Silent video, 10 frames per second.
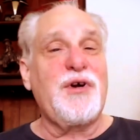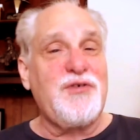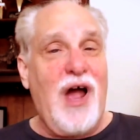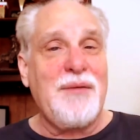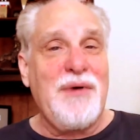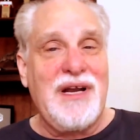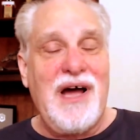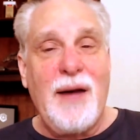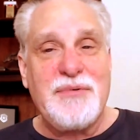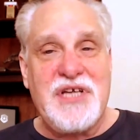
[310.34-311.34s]
we were talking
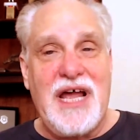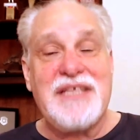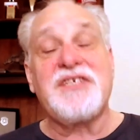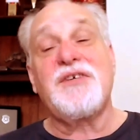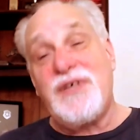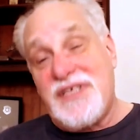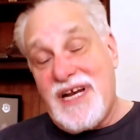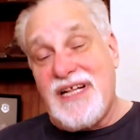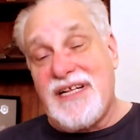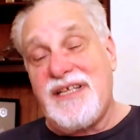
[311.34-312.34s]
about upsets, and we
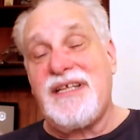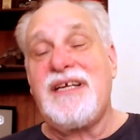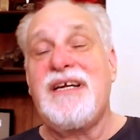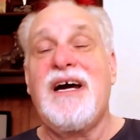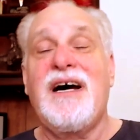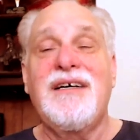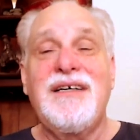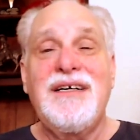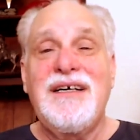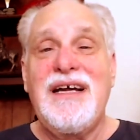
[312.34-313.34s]
did it in
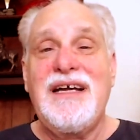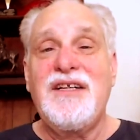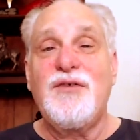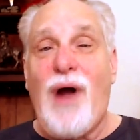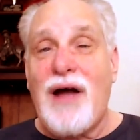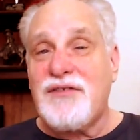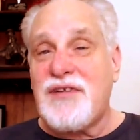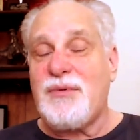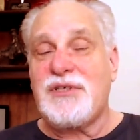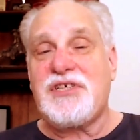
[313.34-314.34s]
the
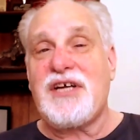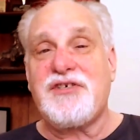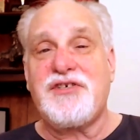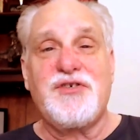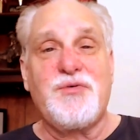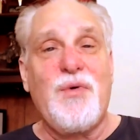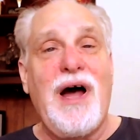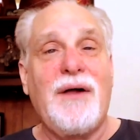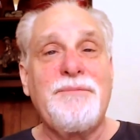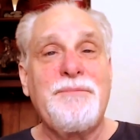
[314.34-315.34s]
roundtable session as
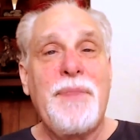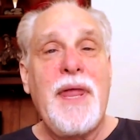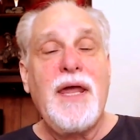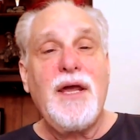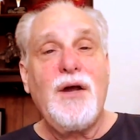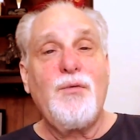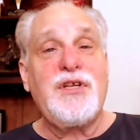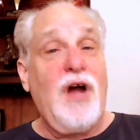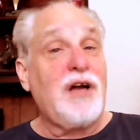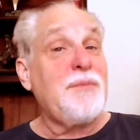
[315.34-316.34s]
well.
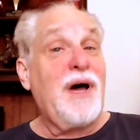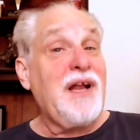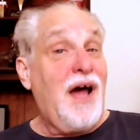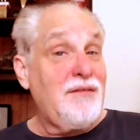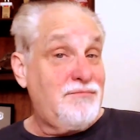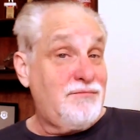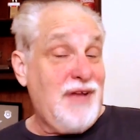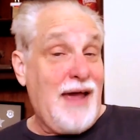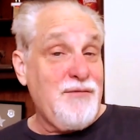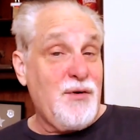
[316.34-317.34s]
We talked about
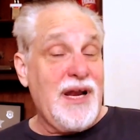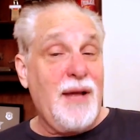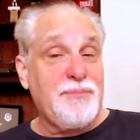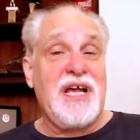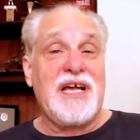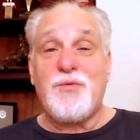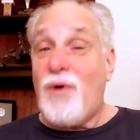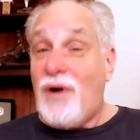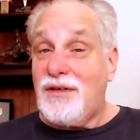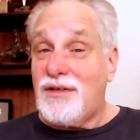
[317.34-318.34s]
heavyweight upsets.
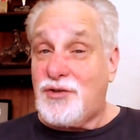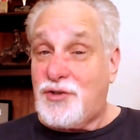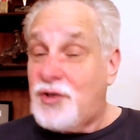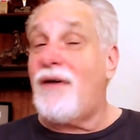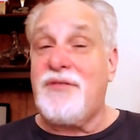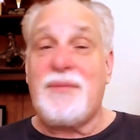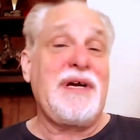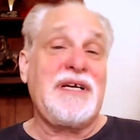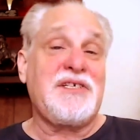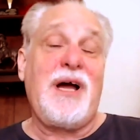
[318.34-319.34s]
Well, two of the
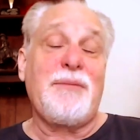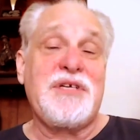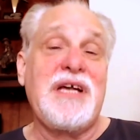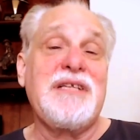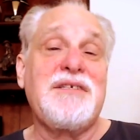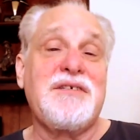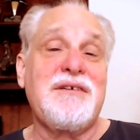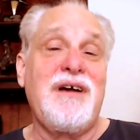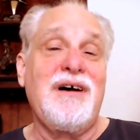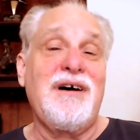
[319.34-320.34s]
biggest
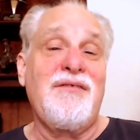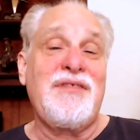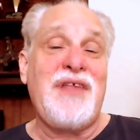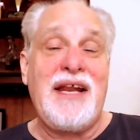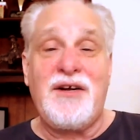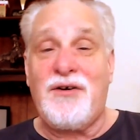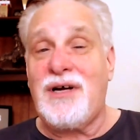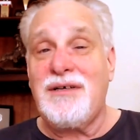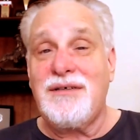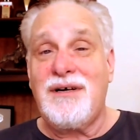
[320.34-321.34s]
upsets of that
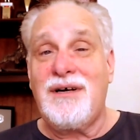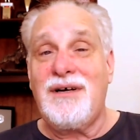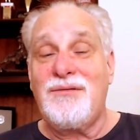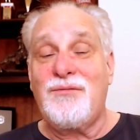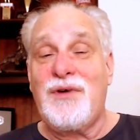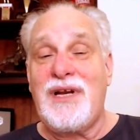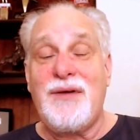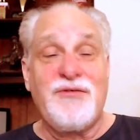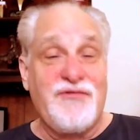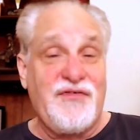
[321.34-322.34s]
era, when
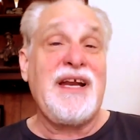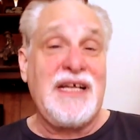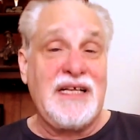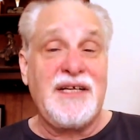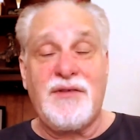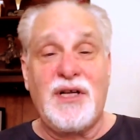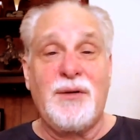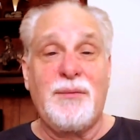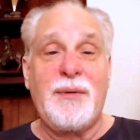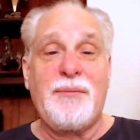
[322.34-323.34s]
he was fighting, and even a
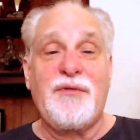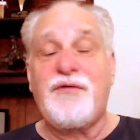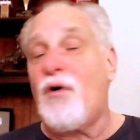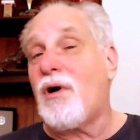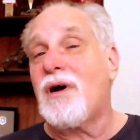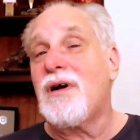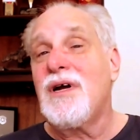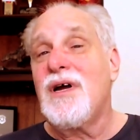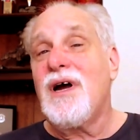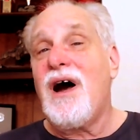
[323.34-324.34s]
little bit before,
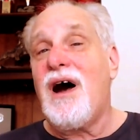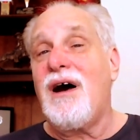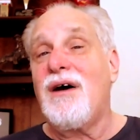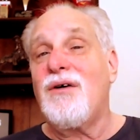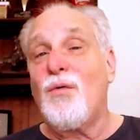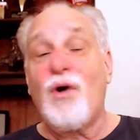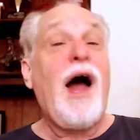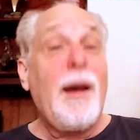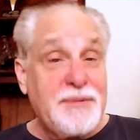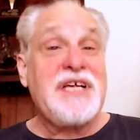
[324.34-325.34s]

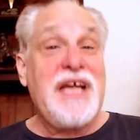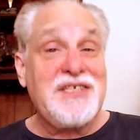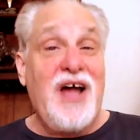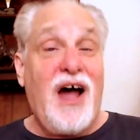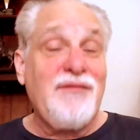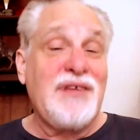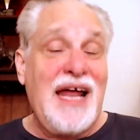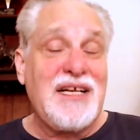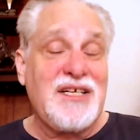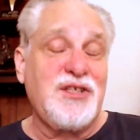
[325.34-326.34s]
were upsets of
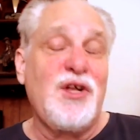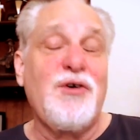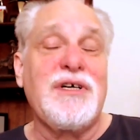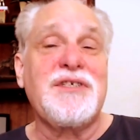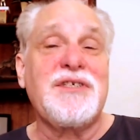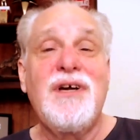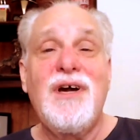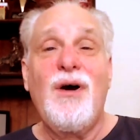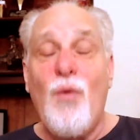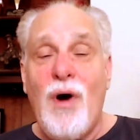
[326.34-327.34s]
Lennox Lewis,
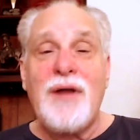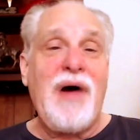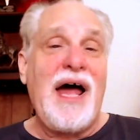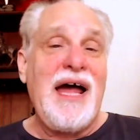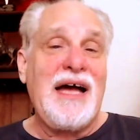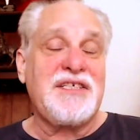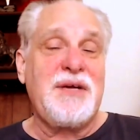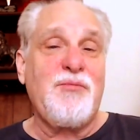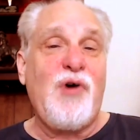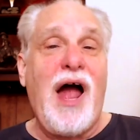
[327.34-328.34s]
one by
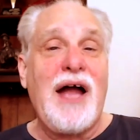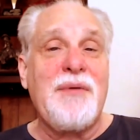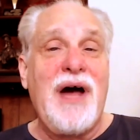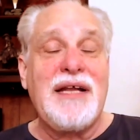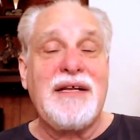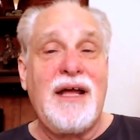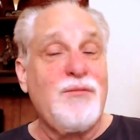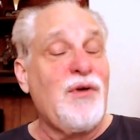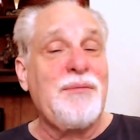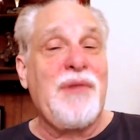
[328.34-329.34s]
Hasim Rahman
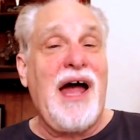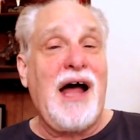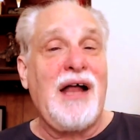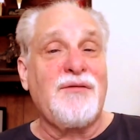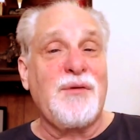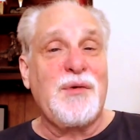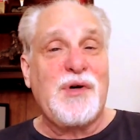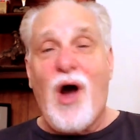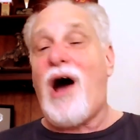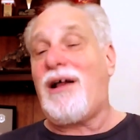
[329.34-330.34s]
and one by Oliver
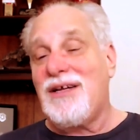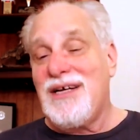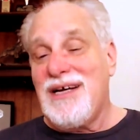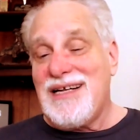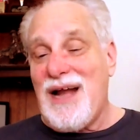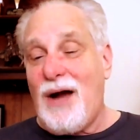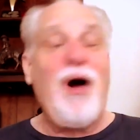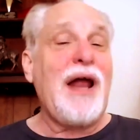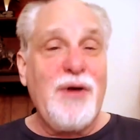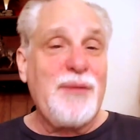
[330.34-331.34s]
McCall. Now,
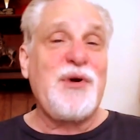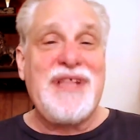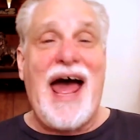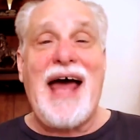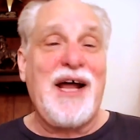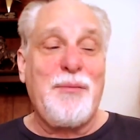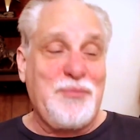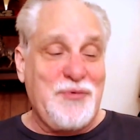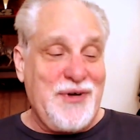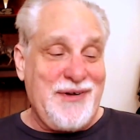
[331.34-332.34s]
why do I bring that up?
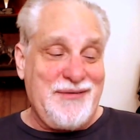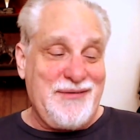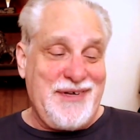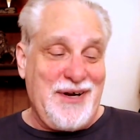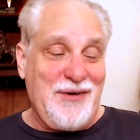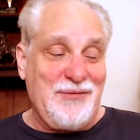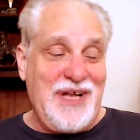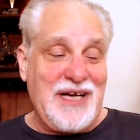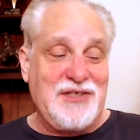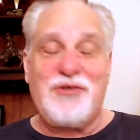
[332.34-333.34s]

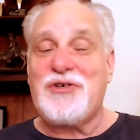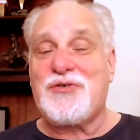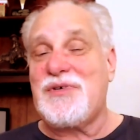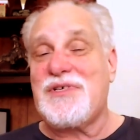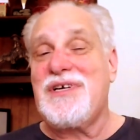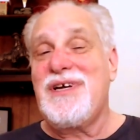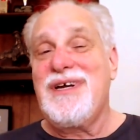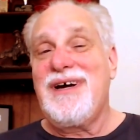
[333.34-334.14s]
Lennox Lewis was,